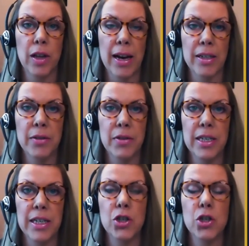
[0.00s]

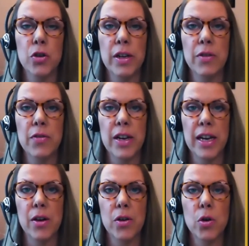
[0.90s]
activities during the
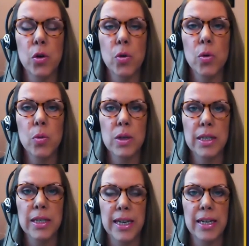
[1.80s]
video call was
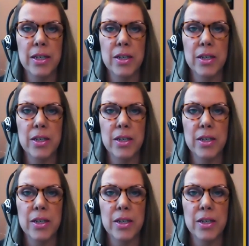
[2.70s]
said